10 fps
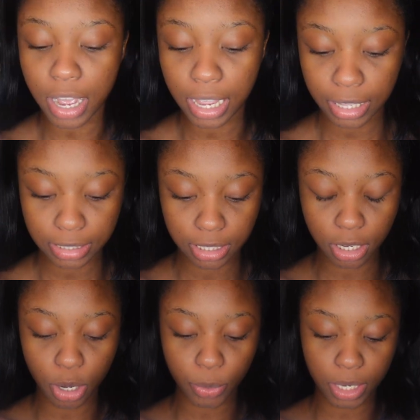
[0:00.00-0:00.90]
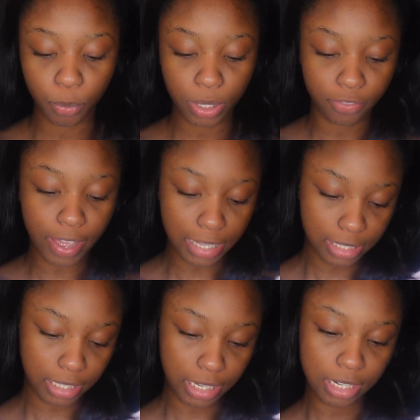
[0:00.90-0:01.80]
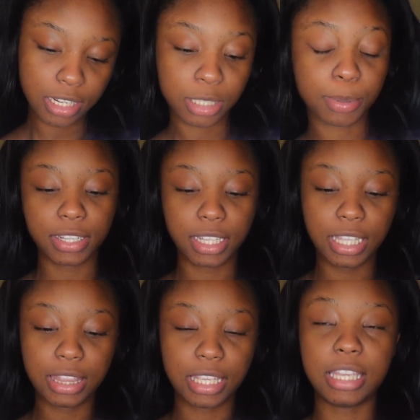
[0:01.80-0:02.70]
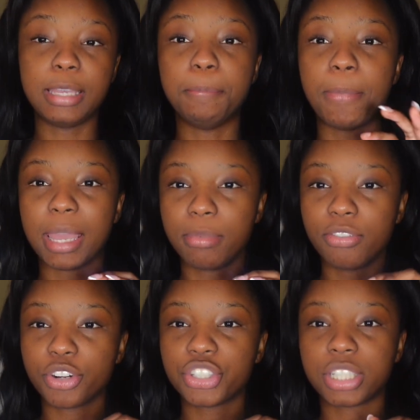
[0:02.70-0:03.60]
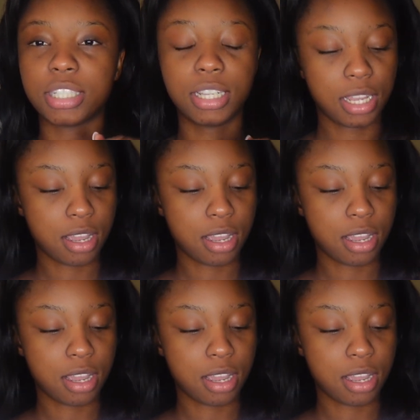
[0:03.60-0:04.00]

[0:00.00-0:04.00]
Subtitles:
I like to go in with Vaseline, specifically the baby version.